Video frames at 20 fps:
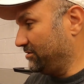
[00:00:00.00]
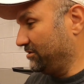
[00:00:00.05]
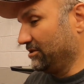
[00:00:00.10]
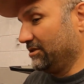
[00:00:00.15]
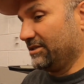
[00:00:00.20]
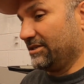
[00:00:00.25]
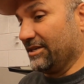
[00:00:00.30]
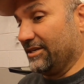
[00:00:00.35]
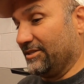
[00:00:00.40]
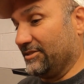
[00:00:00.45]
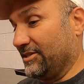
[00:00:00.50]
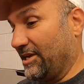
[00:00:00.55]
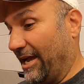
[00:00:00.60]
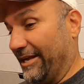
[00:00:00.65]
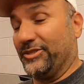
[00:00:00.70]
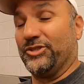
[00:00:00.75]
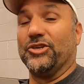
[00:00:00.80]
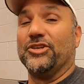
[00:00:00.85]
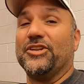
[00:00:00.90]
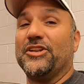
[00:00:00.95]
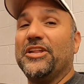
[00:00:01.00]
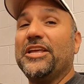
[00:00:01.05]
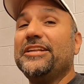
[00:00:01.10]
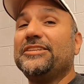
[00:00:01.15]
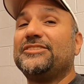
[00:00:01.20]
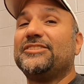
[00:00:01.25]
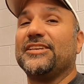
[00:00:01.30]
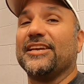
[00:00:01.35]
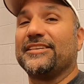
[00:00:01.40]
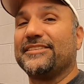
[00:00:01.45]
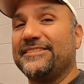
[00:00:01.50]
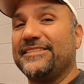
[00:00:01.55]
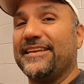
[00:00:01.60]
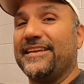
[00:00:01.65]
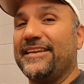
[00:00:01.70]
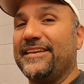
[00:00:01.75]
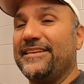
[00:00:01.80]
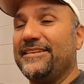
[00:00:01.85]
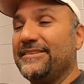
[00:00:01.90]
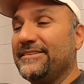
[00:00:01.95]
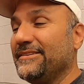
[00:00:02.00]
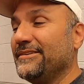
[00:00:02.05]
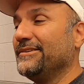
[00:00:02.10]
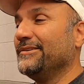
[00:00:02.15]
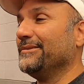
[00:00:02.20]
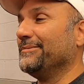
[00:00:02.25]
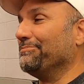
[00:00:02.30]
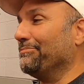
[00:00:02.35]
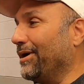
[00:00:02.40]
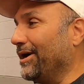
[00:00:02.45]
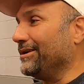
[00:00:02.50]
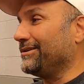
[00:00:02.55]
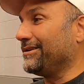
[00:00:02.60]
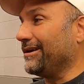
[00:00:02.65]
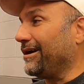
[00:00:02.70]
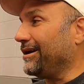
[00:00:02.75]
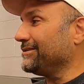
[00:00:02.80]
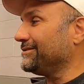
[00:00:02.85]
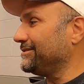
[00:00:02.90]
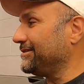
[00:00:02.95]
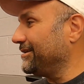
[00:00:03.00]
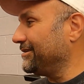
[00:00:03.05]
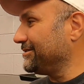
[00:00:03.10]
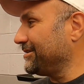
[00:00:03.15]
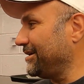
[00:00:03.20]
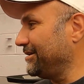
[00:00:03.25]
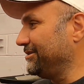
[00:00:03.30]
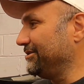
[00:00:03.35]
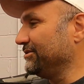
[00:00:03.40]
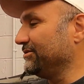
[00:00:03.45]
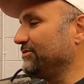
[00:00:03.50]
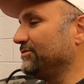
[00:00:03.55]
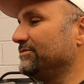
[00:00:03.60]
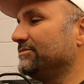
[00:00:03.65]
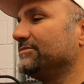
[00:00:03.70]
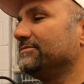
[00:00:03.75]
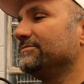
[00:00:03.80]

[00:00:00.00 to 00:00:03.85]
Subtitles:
because I shouldn't need 16, but Dodge says I do.